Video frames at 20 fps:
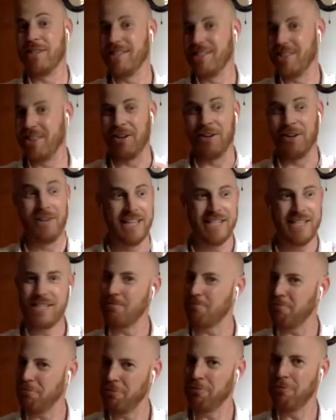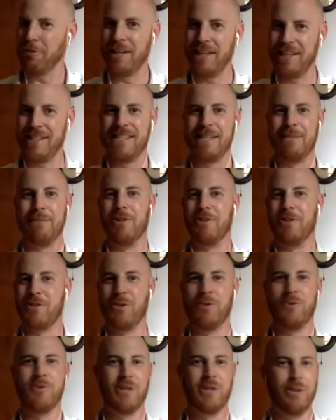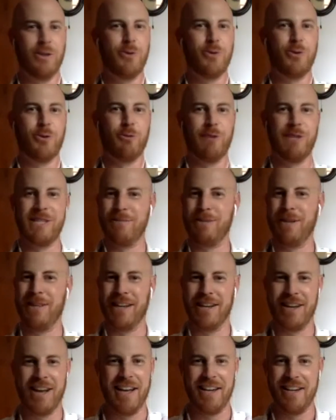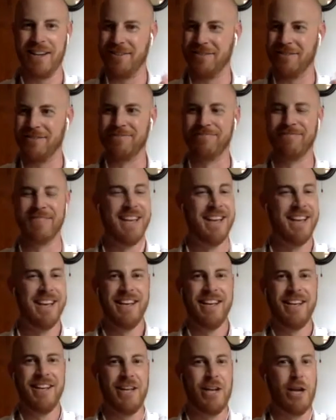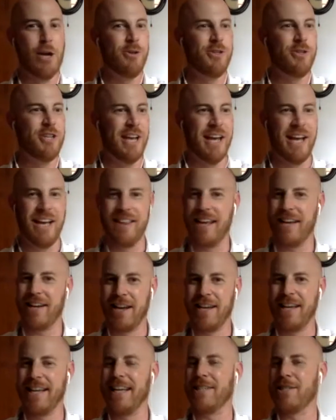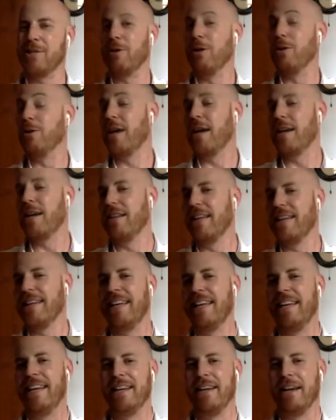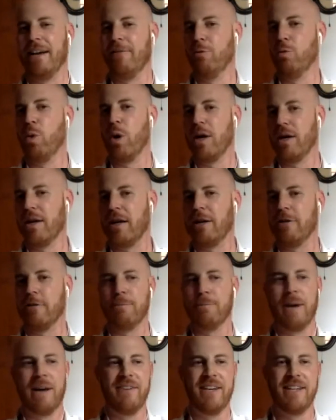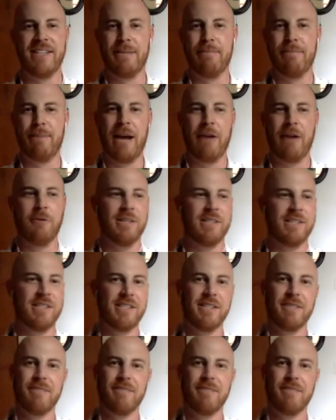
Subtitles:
it's pretty similar. So there's a local recipe that kind of, that kind of gets around, kind of like eating a foie gras or bavette in Paris.